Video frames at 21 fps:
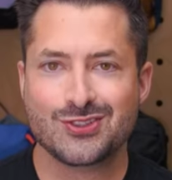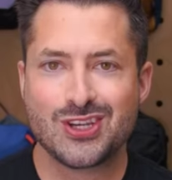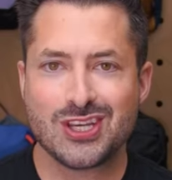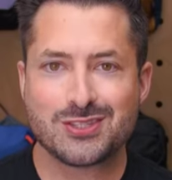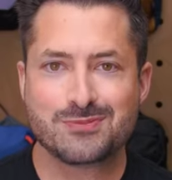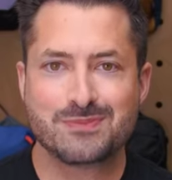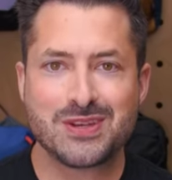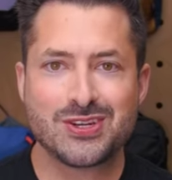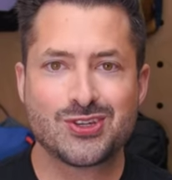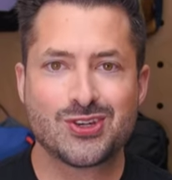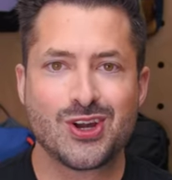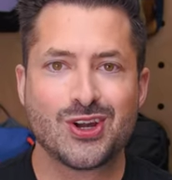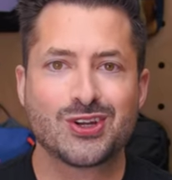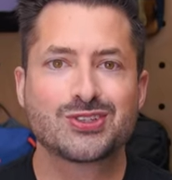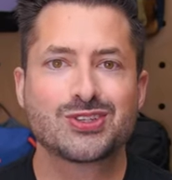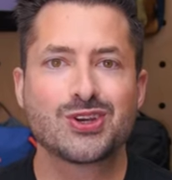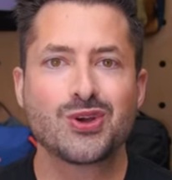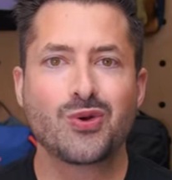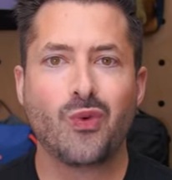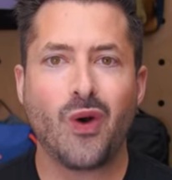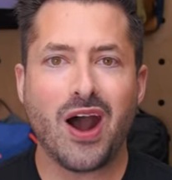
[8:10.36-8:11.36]
Just be sure
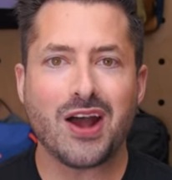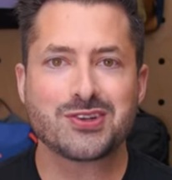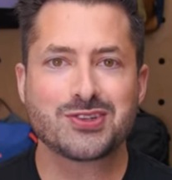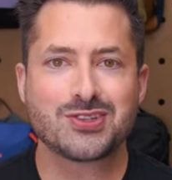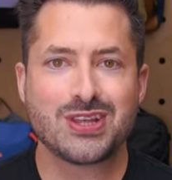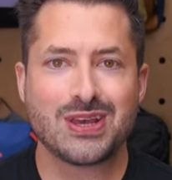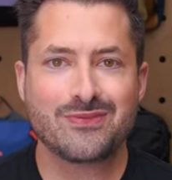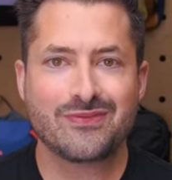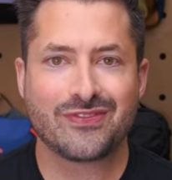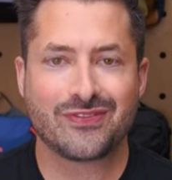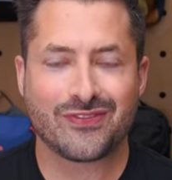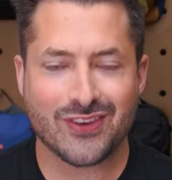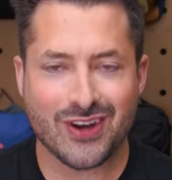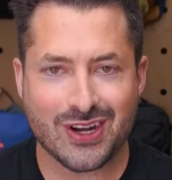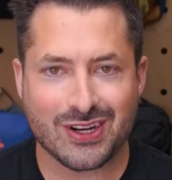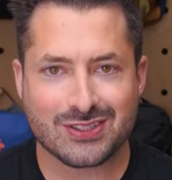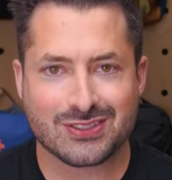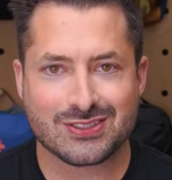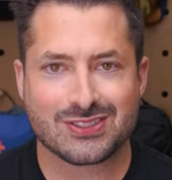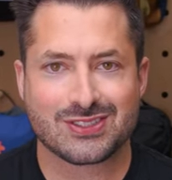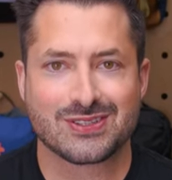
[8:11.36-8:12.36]
to wash them
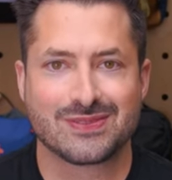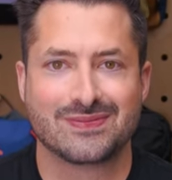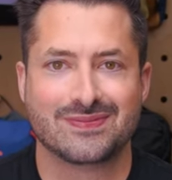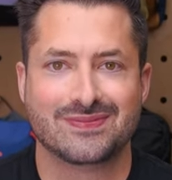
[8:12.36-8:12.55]
first.